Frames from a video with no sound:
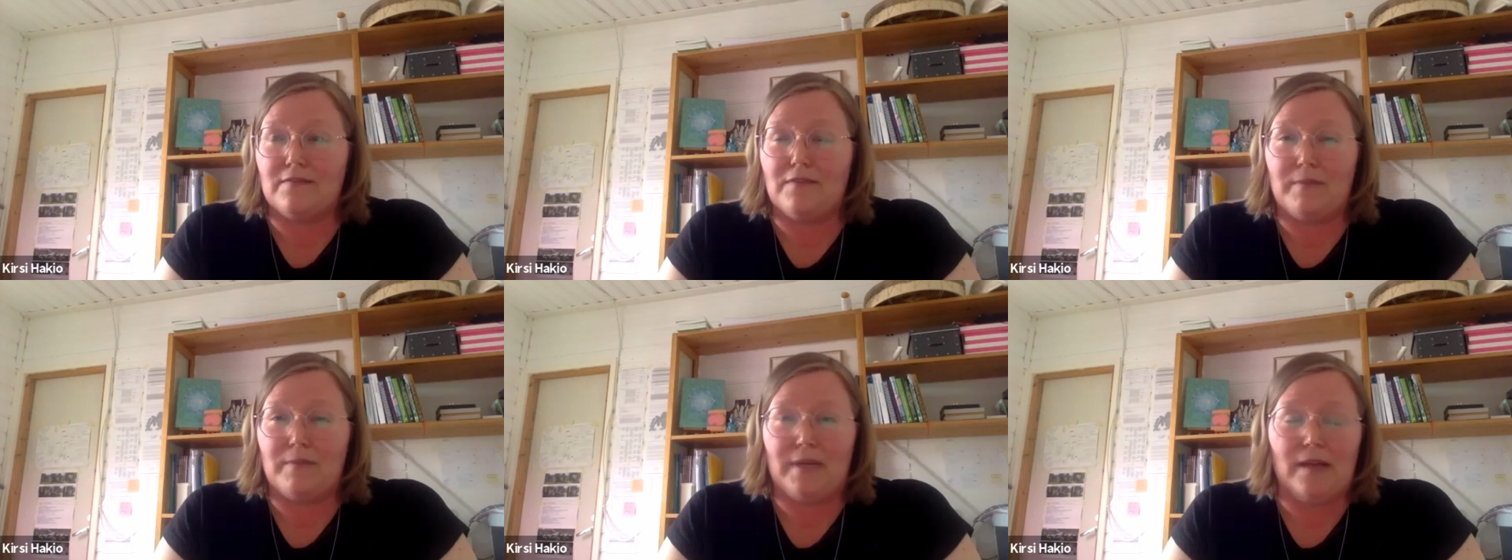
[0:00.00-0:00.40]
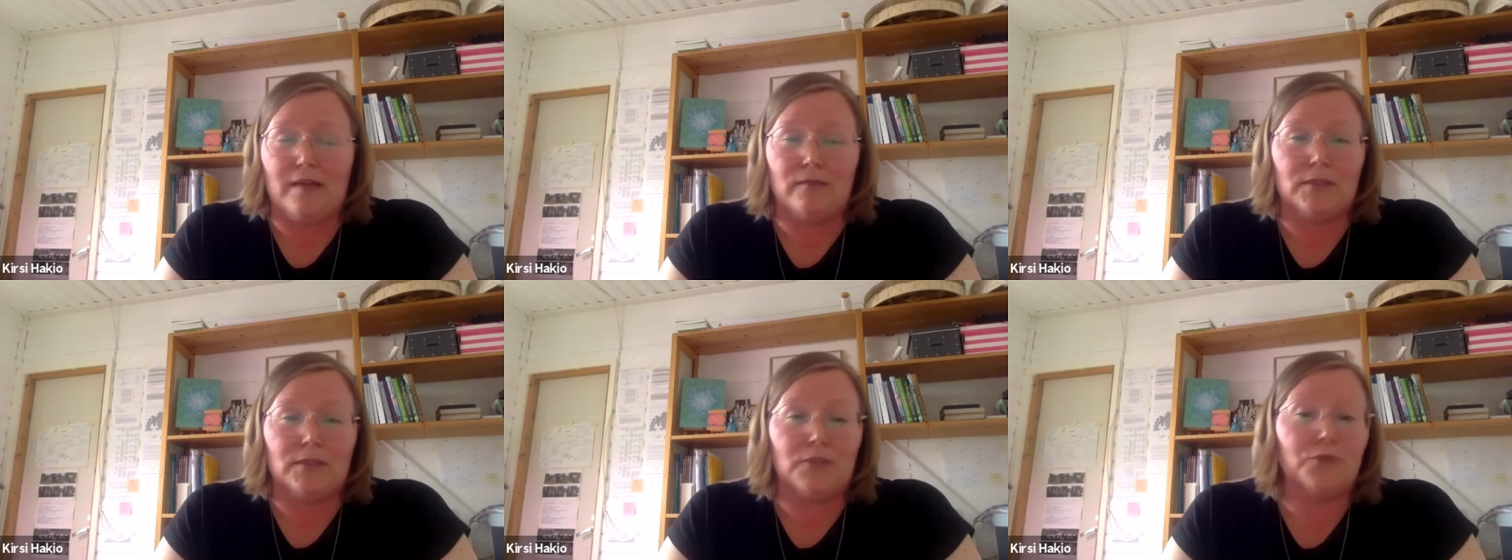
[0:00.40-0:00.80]

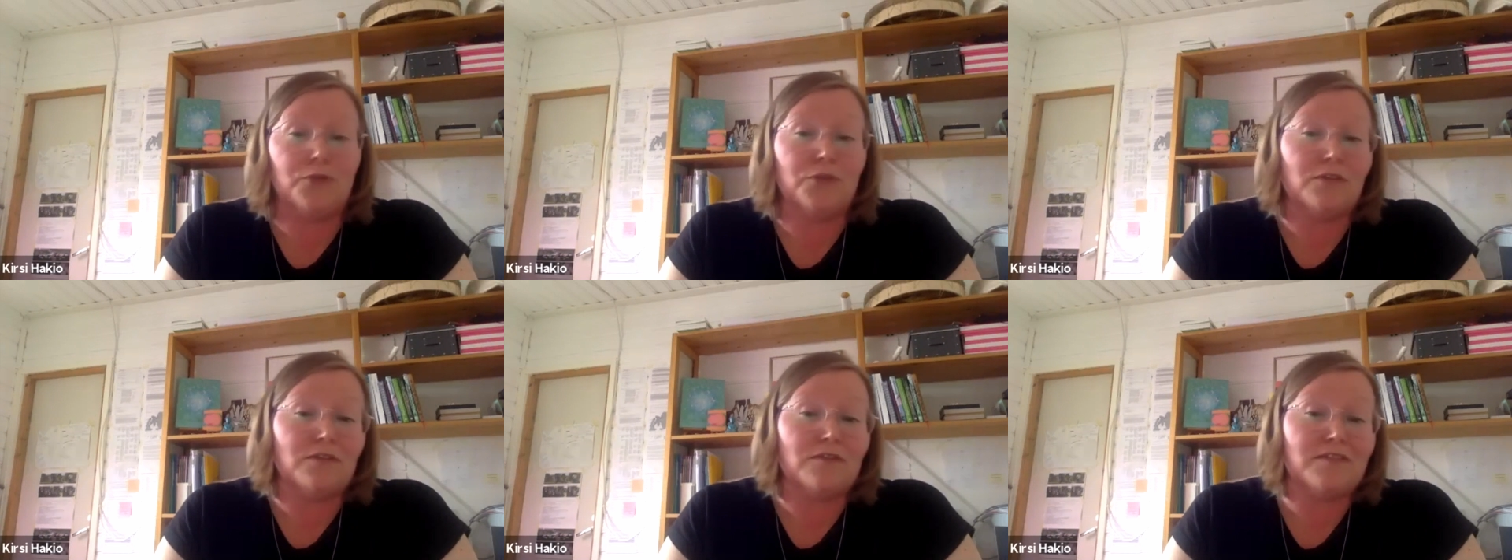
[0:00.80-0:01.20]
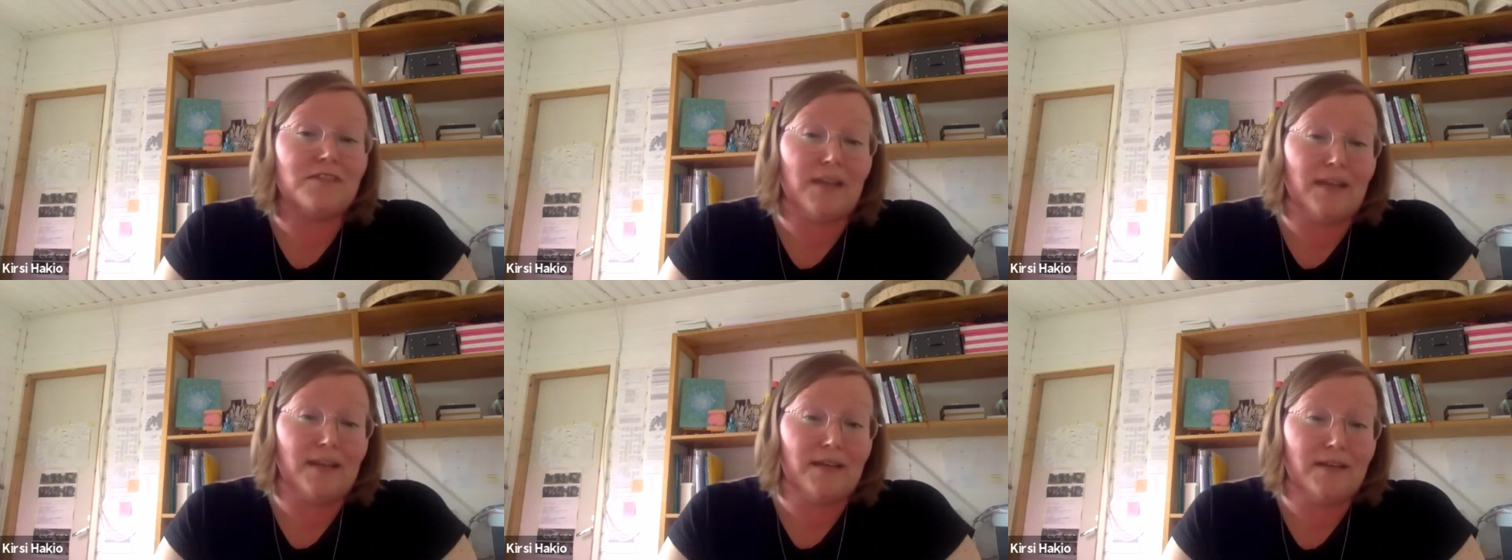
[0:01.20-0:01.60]
familiar with Rudolf
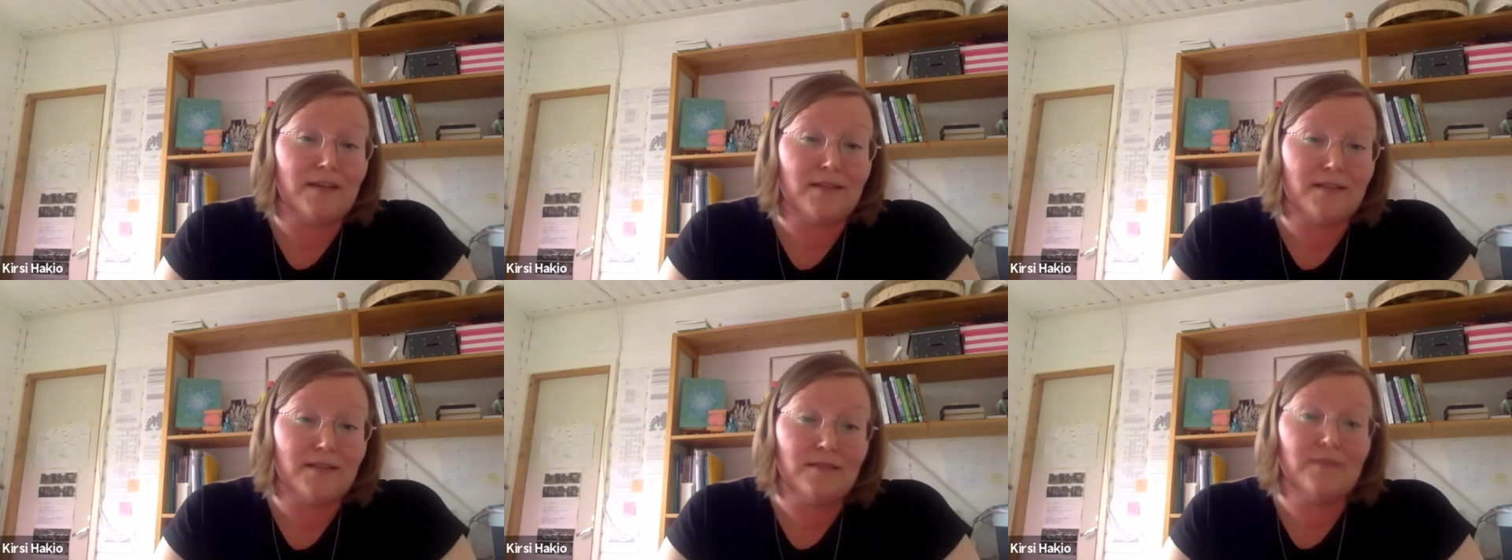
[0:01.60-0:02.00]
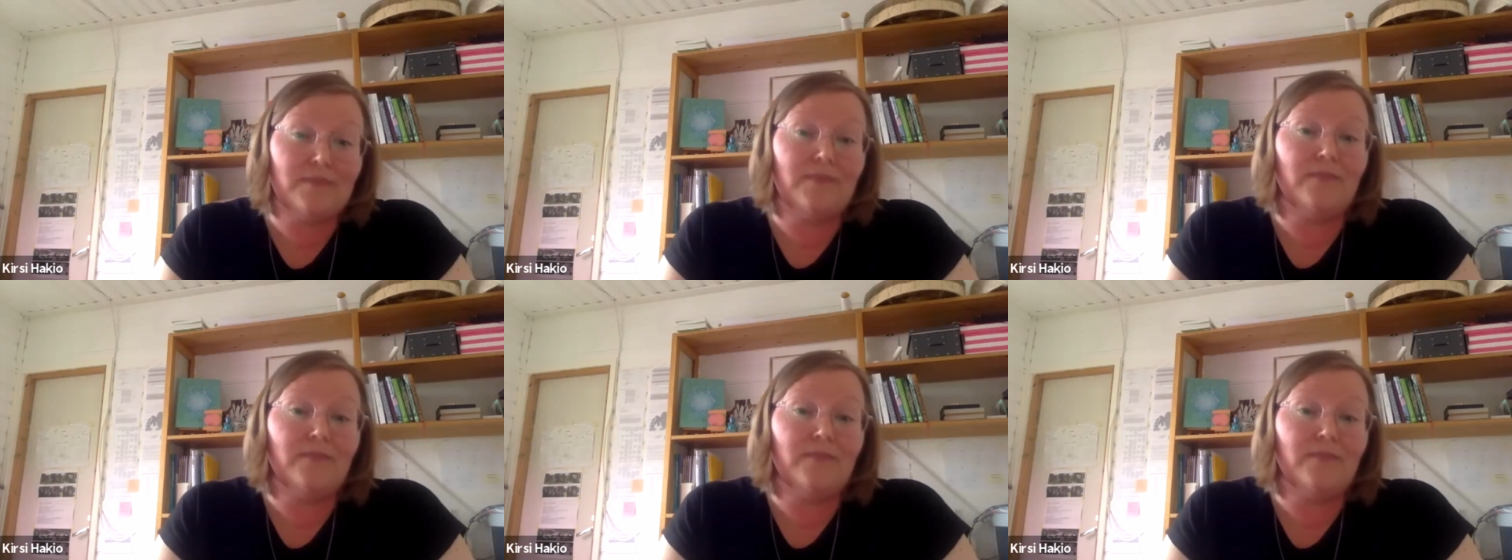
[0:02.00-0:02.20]
Steiner's